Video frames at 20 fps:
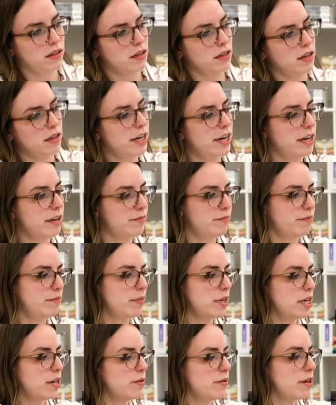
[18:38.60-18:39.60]
All right,
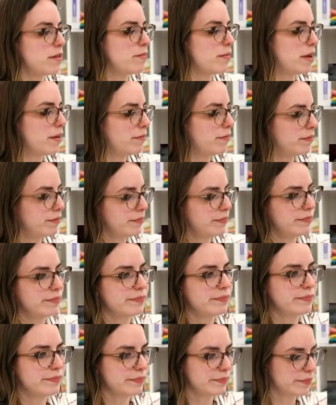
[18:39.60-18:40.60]
bear with me.
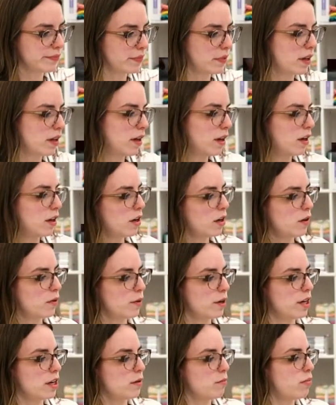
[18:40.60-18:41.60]

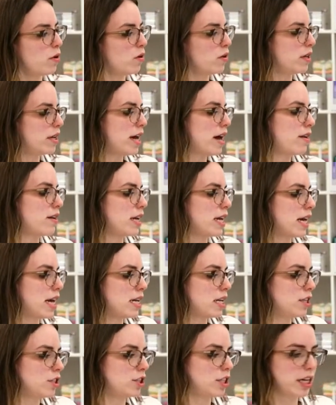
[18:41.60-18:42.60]
We're gonna pull it out again
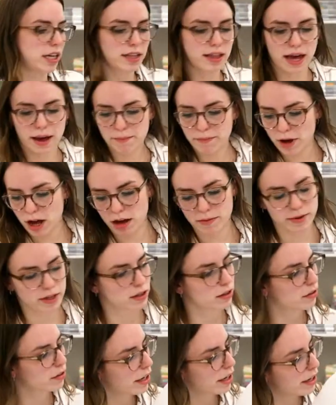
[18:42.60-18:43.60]
and check that
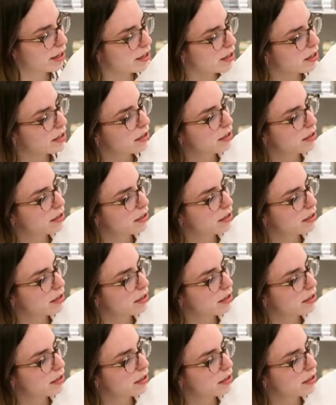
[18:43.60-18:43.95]
bobbin thread.